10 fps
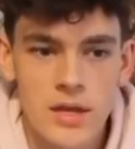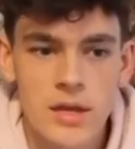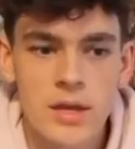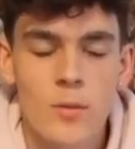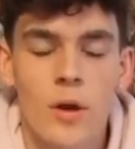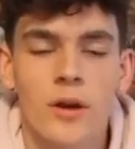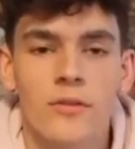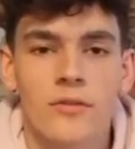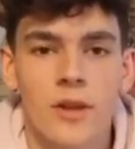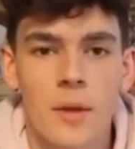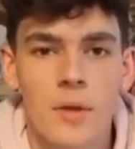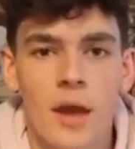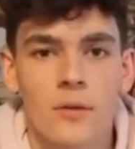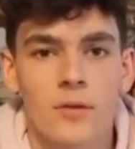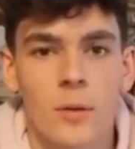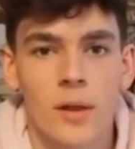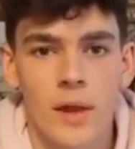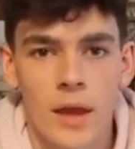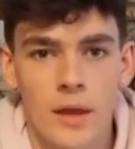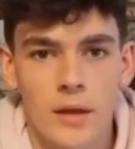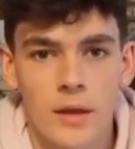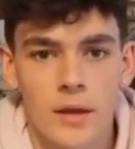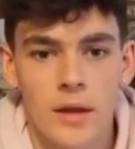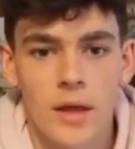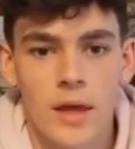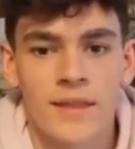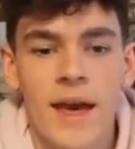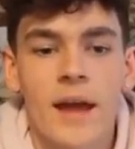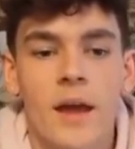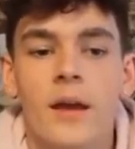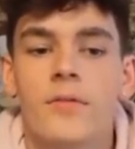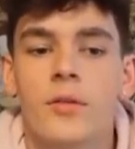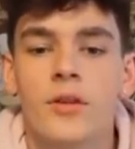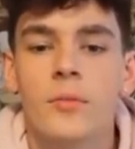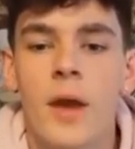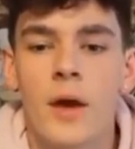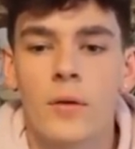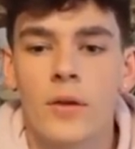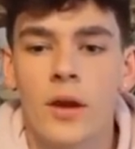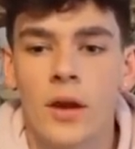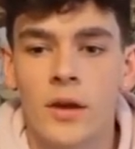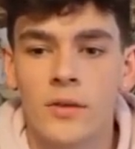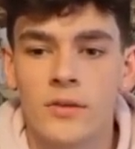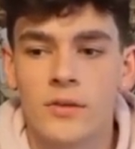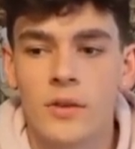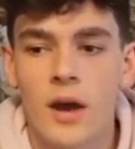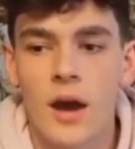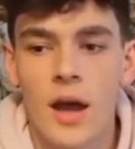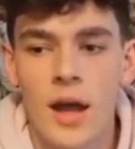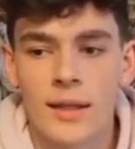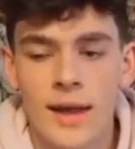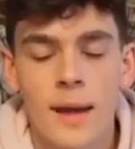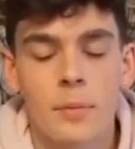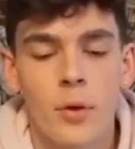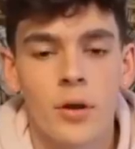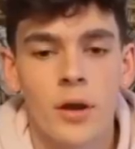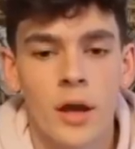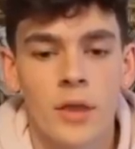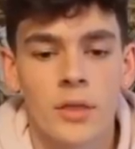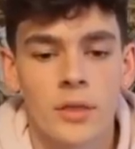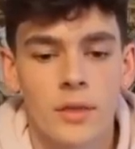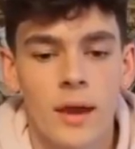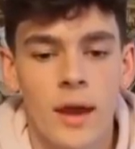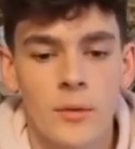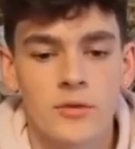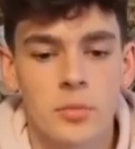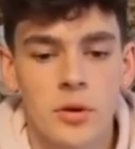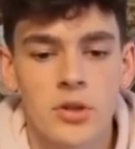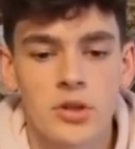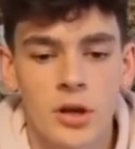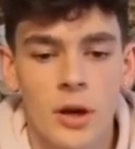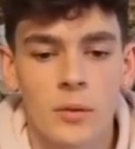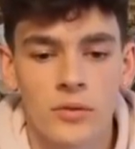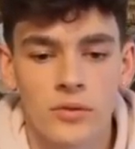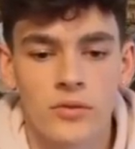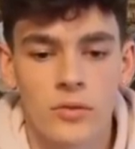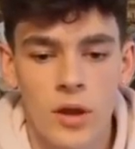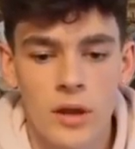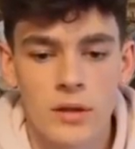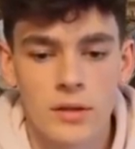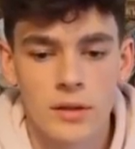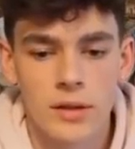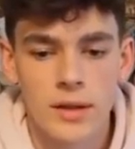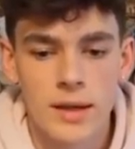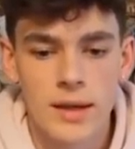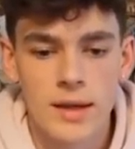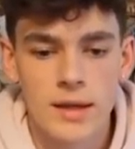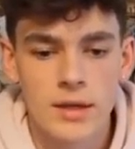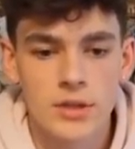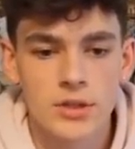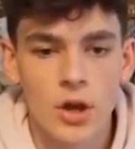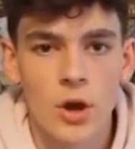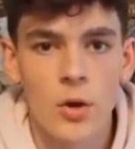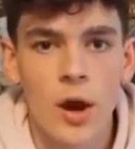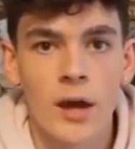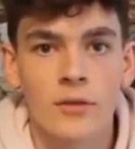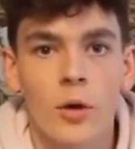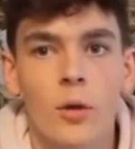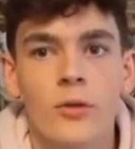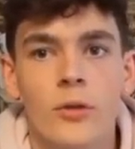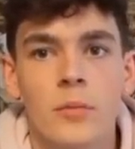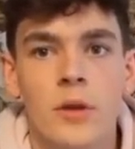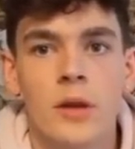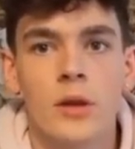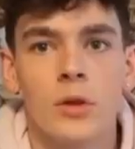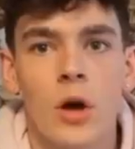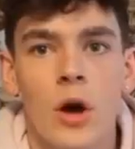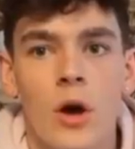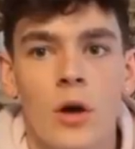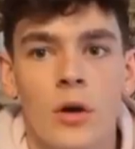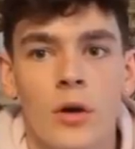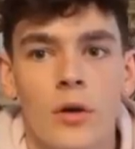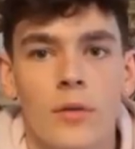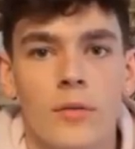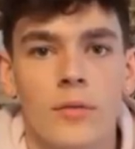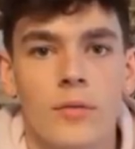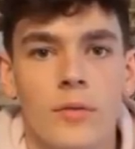and he wanted to fly me out to LA. And that kind of freaked me out, because at that point I was pretty sure I was straight. So I told him in a long